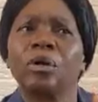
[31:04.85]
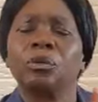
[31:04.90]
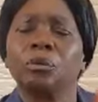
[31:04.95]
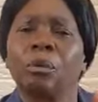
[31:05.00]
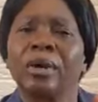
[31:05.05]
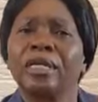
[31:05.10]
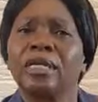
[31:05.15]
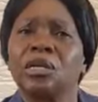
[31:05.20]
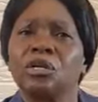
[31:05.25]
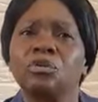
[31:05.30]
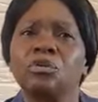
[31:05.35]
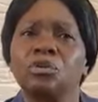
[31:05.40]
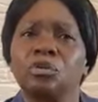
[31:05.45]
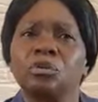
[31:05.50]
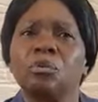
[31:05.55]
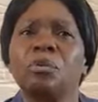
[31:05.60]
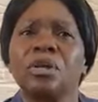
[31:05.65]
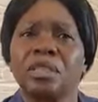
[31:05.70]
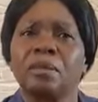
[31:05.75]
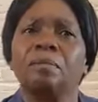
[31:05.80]
God wanted to
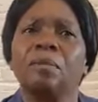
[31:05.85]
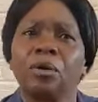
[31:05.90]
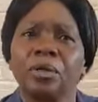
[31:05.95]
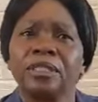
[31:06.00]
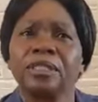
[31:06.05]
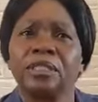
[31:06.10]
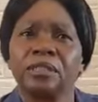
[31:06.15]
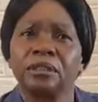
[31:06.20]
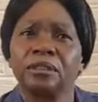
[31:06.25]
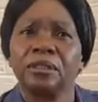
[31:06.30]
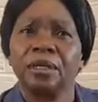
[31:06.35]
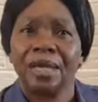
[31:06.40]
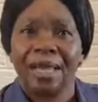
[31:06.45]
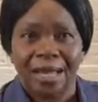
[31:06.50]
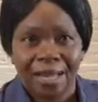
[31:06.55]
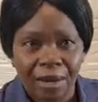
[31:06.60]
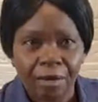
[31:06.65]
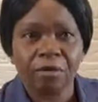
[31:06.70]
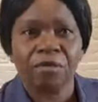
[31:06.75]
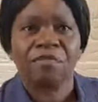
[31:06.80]
do with Moses,
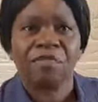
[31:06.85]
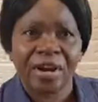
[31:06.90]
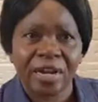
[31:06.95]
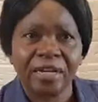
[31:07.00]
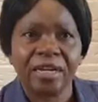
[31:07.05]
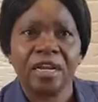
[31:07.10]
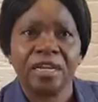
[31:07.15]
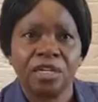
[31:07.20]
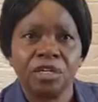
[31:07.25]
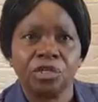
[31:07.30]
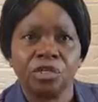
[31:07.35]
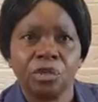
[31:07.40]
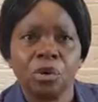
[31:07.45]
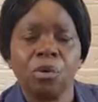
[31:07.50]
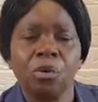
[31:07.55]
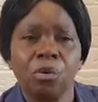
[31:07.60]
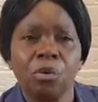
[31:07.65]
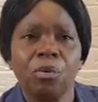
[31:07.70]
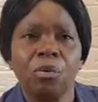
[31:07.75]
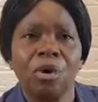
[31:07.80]
he will finally
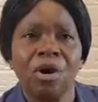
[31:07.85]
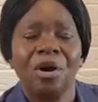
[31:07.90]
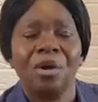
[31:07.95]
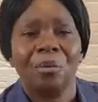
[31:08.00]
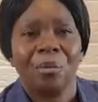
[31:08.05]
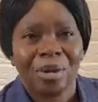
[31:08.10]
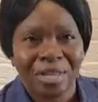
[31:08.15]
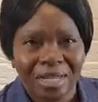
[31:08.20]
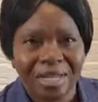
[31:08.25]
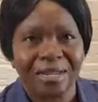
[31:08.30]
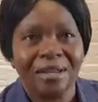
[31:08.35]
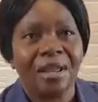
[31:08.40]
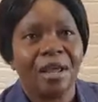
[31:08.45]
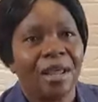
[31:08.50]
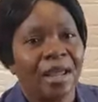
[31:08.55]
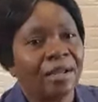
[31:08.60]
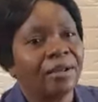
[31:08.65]
do with it.